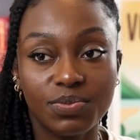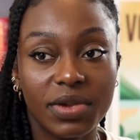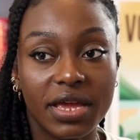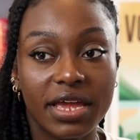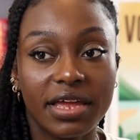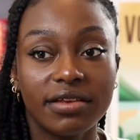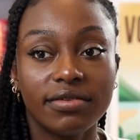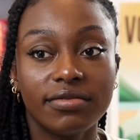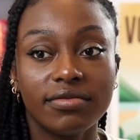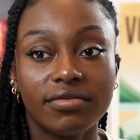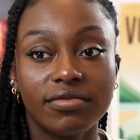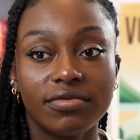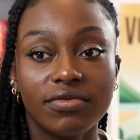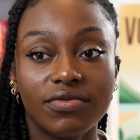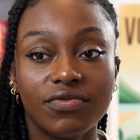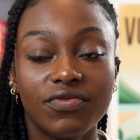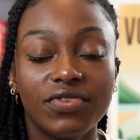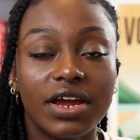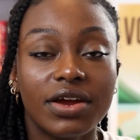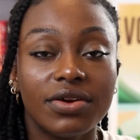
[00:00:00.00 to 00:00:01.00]
been
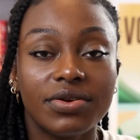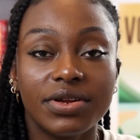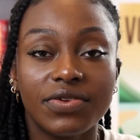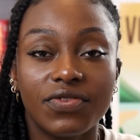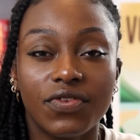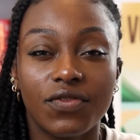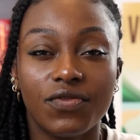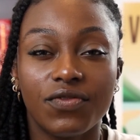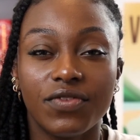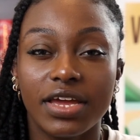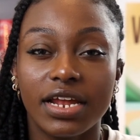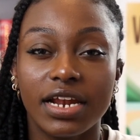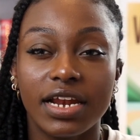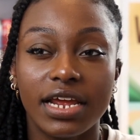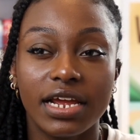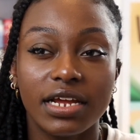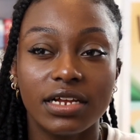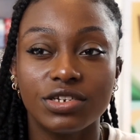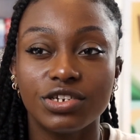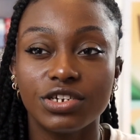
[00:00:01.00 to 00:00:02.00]
very
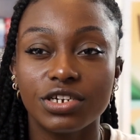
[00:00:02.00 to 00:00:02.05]
fulfilling,